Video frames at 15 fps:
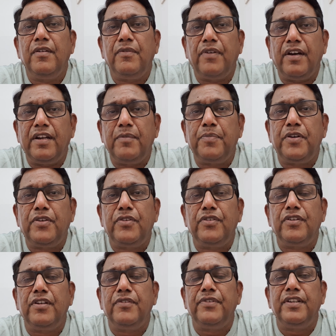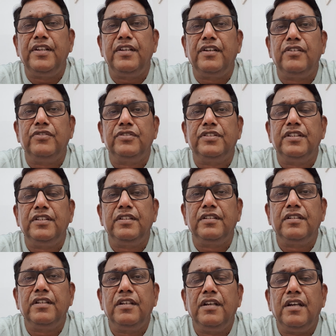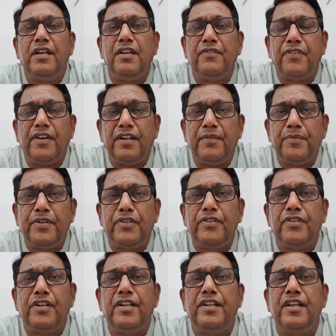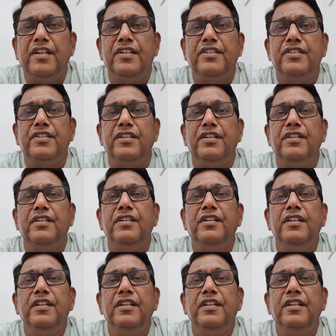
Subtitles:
for a particular bearing housing and for a particular direction,